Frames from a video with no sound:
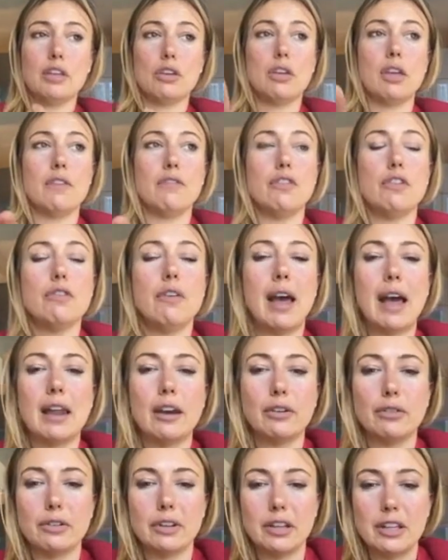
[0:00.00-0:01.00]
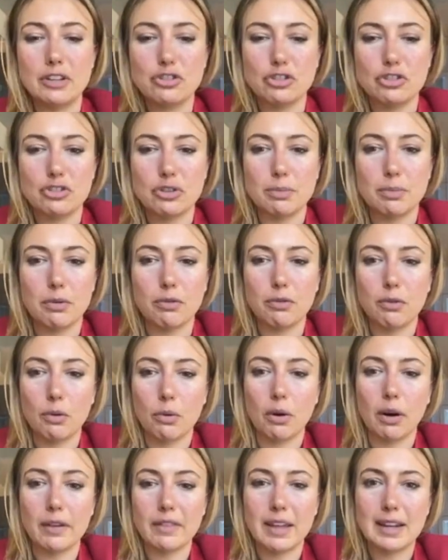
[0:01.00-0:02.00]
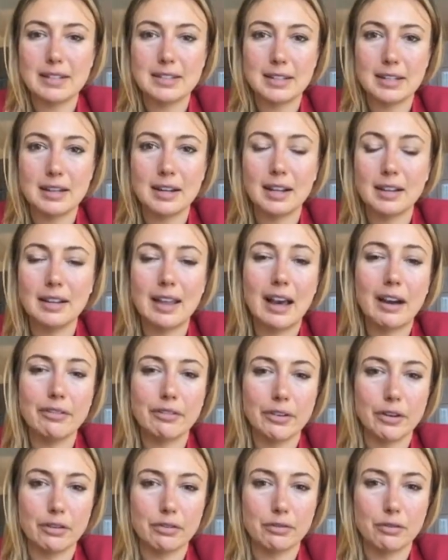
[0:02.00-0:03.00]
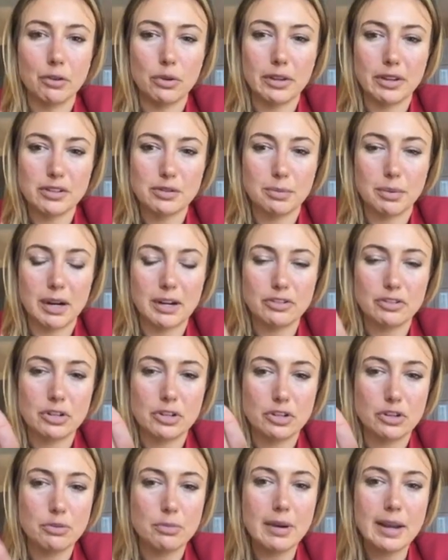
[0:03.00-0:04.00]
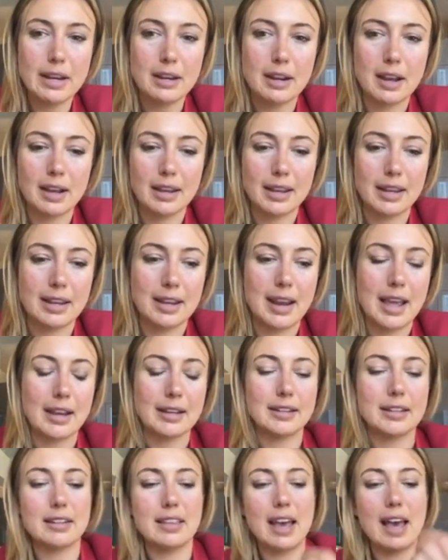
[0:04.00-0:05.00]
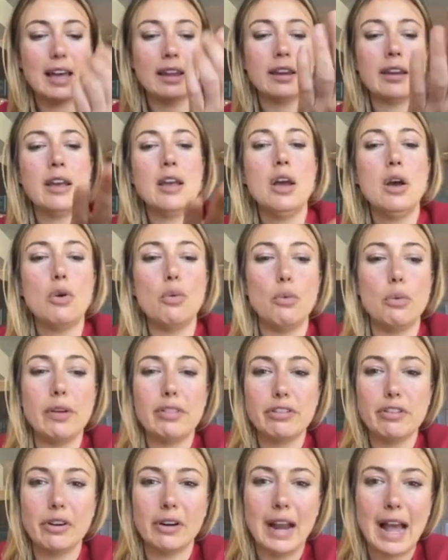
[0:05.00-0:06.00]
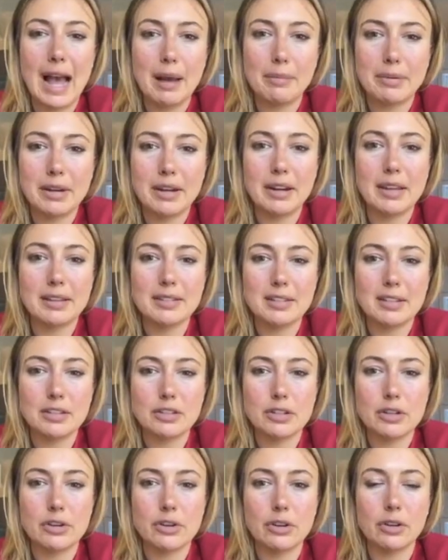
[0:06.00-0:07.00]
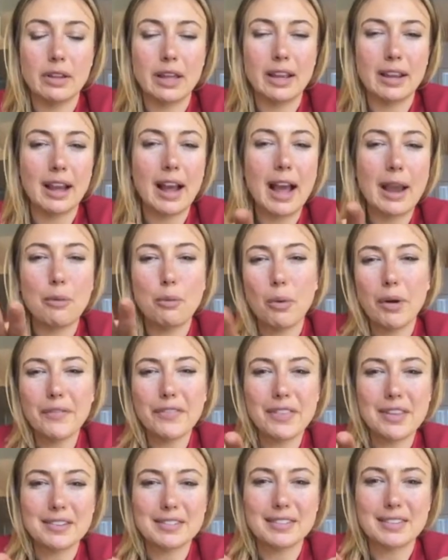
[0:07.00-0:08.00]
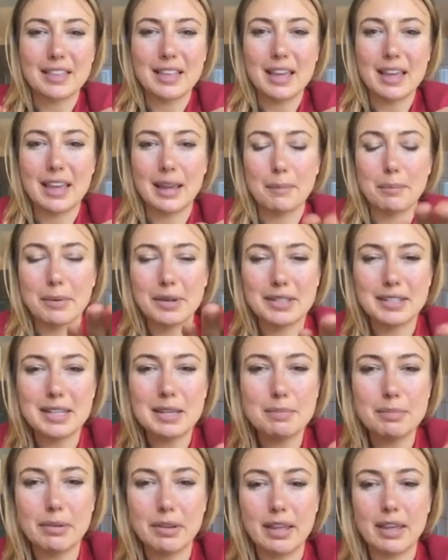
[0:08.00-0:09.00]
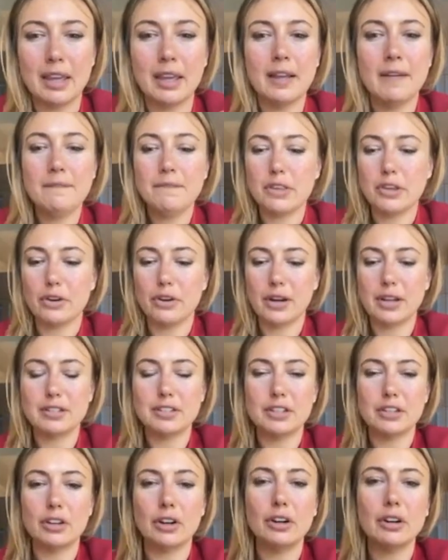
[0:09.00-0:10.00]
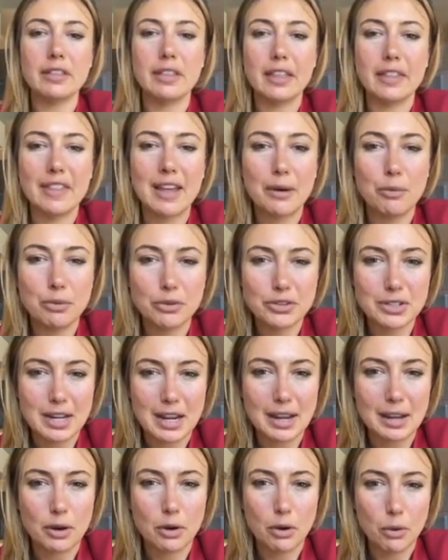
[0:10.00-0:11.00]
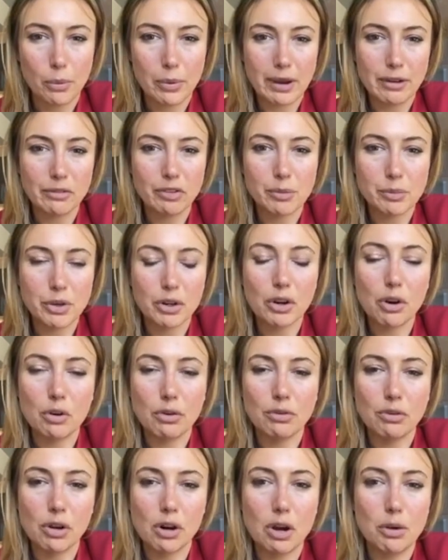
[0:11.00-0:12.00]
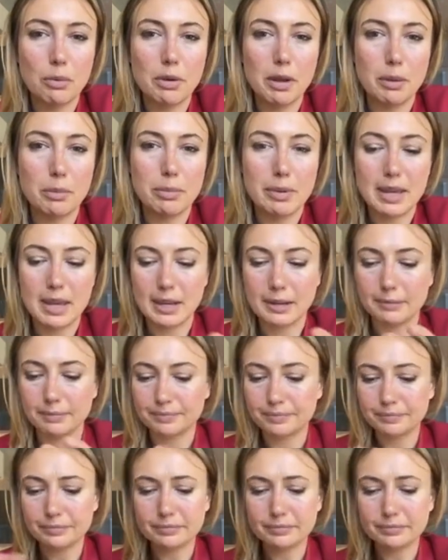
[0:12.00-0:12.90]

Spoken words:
if you've had a relationship before that didn't allow for your full expression, you might not connect that with your happiness. And so you're like, I want this thing, but deeply you're concerned that that will take away from your overall well-being.